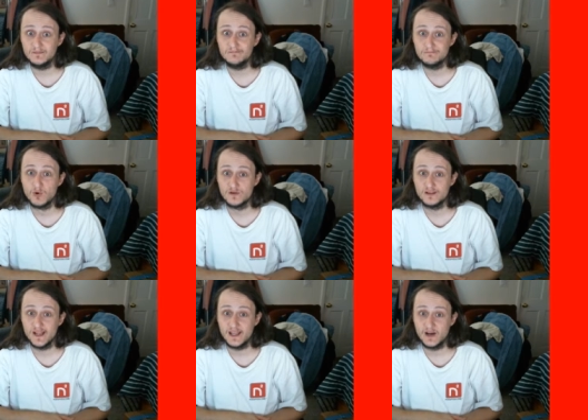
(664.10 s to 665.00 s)
more than
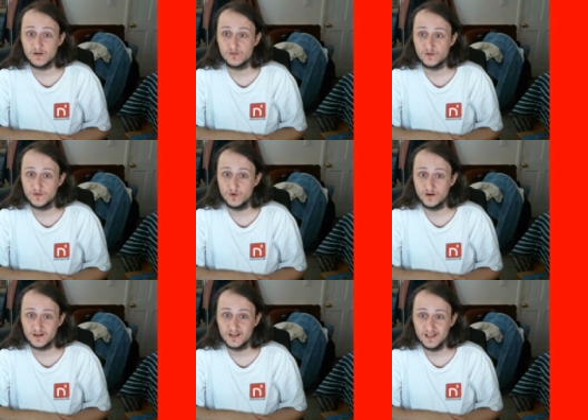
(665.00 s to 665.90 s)
8 hours worth of
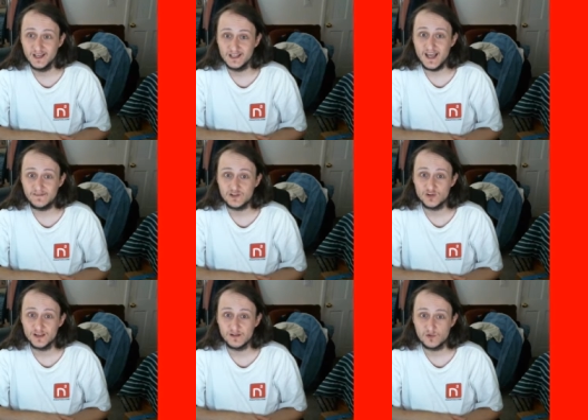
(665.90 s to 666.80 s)
work, you have to do
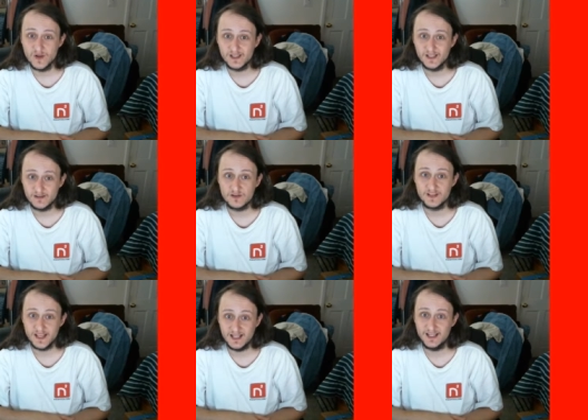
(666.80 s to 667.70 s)
things quickly so you can
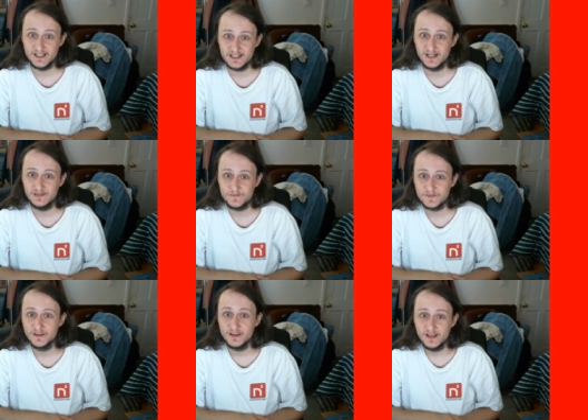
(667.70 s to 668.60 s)
get a lot done.
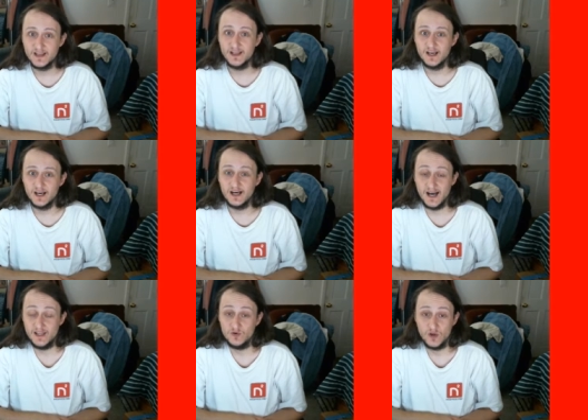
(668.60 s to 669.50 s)

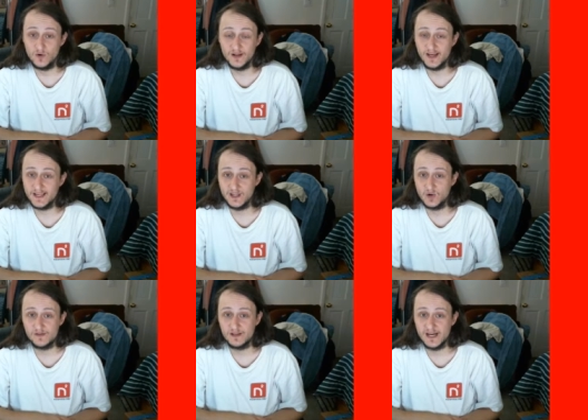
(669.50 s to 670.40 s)
I can't
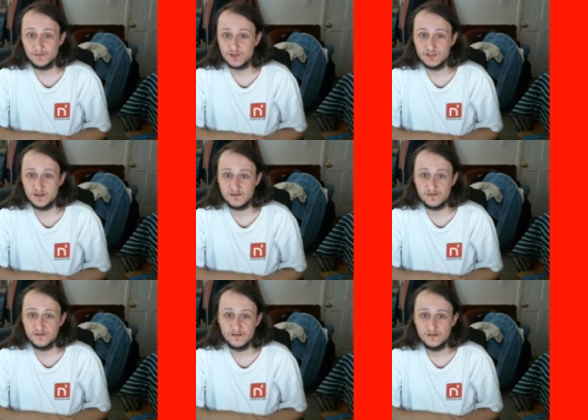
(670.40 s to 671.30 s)
always accomplish this,
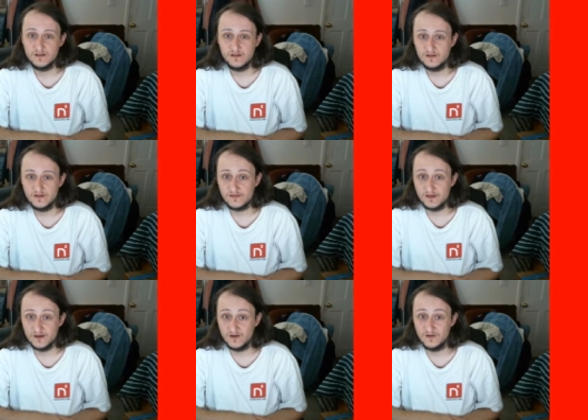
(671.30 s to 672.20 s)

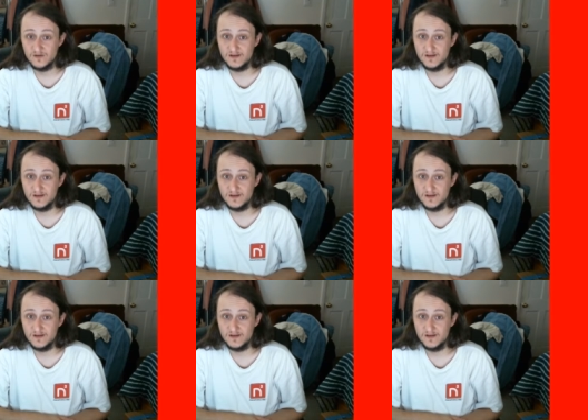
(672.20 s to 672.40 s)
so